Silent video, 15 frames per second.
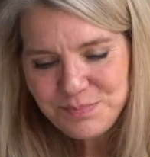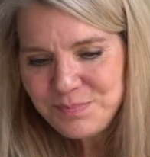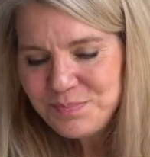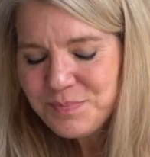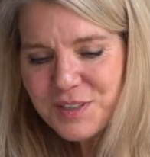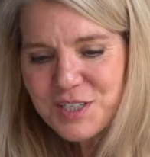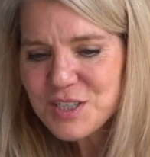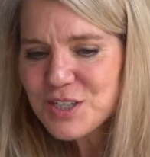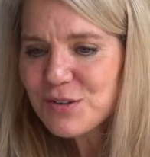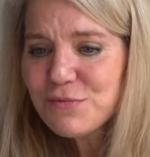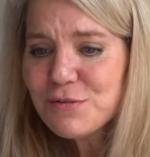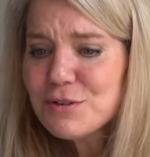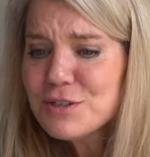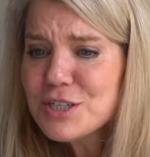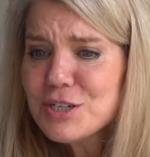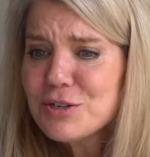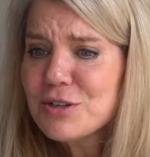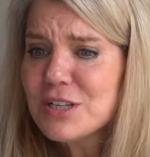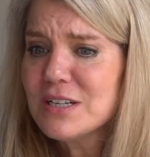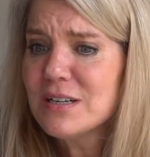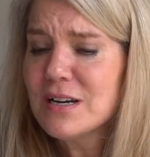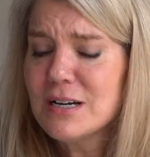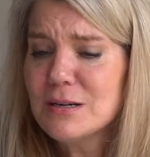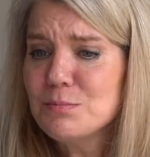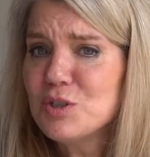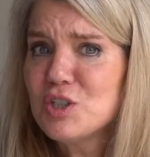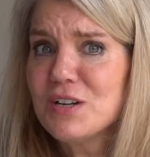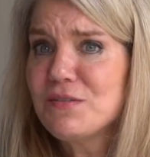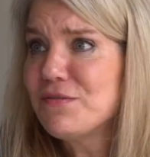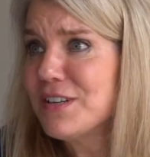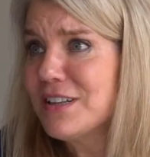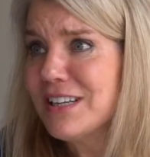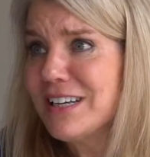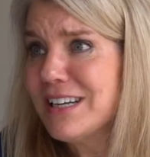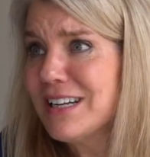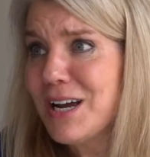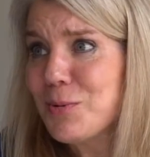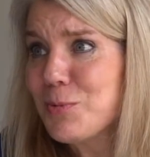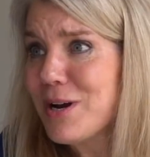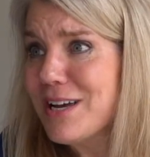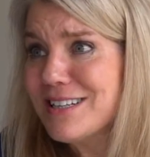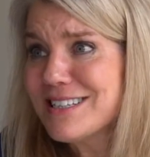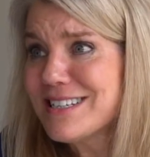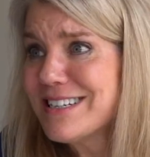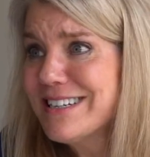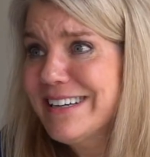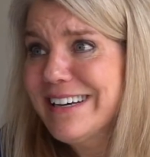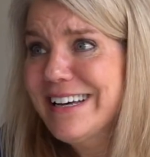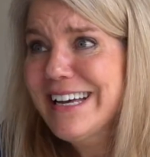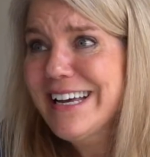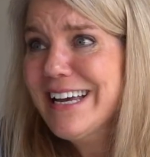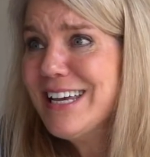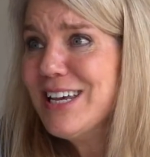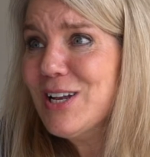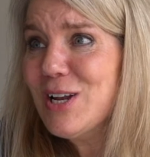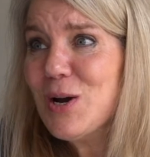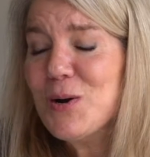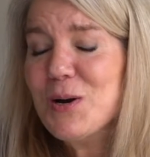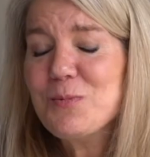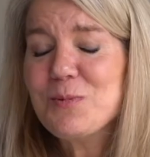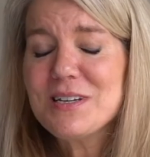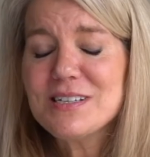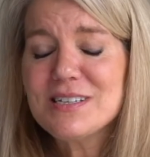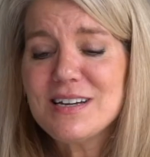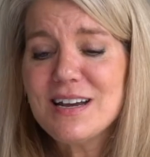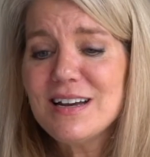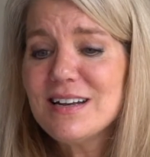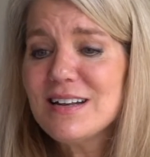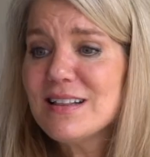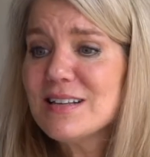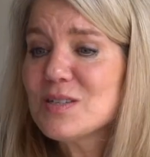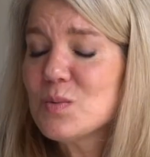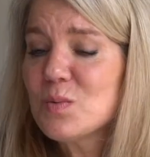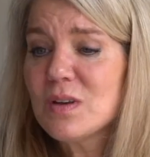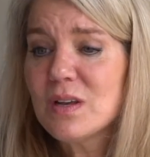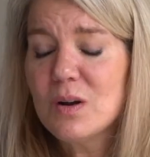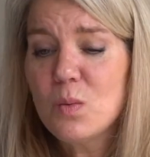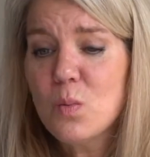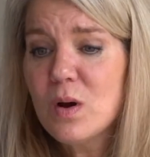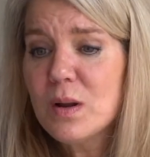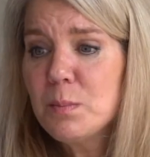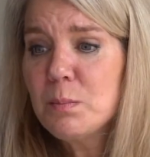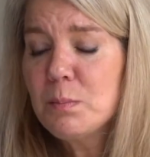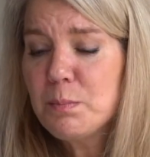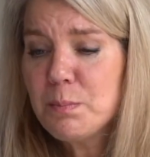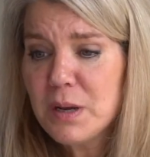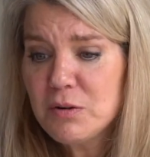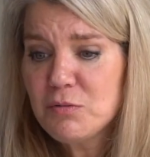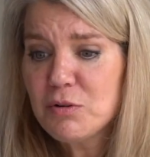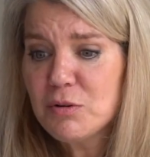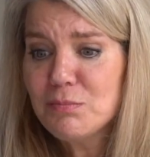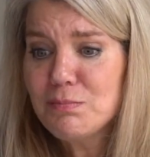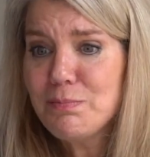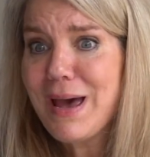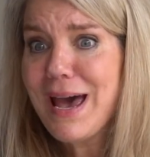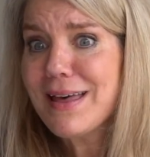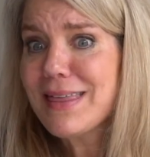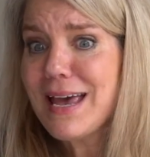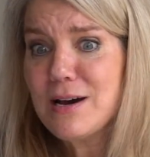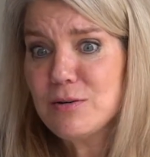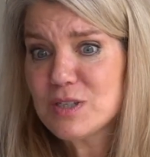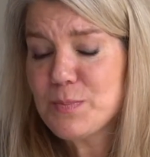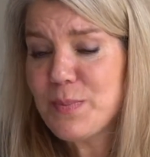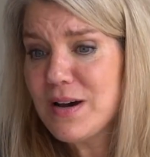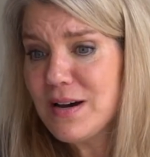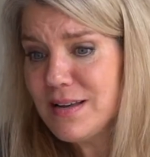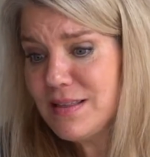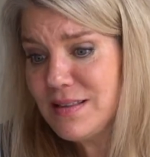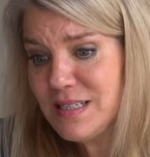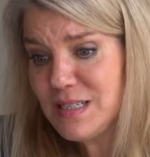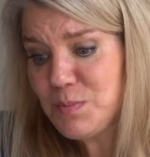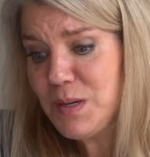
Because the first year that Jen Findlay and I went, and we stayed in this, one bedroom bathhouse behind these